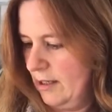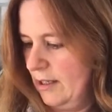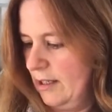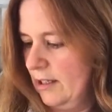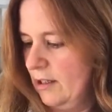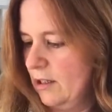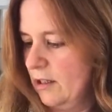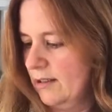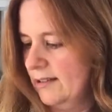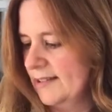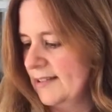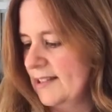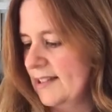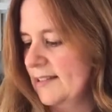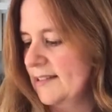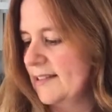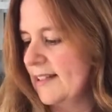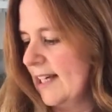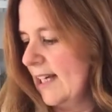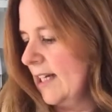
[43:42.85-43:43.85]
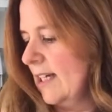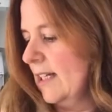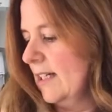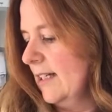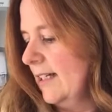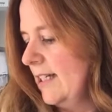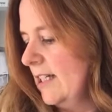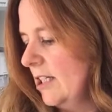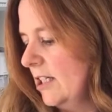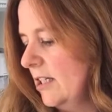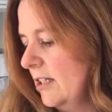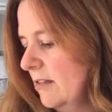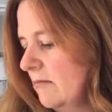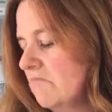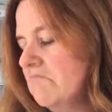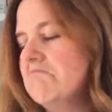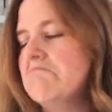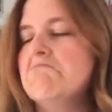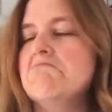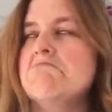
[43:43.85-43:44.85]
It cost exactly,
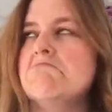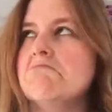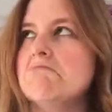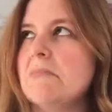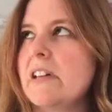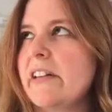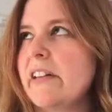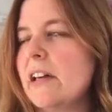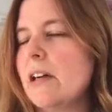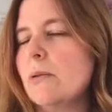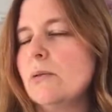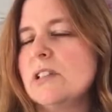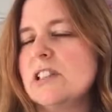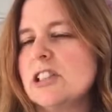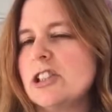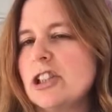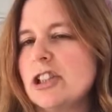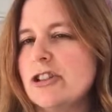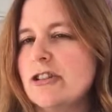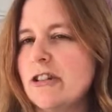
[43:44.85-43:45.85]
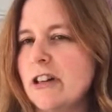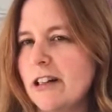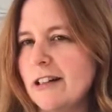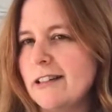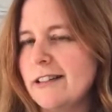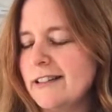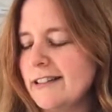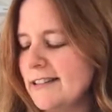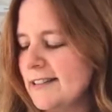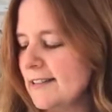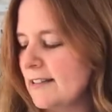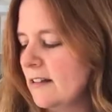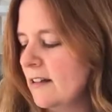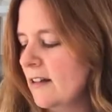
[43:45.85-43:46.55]
I think it was $2.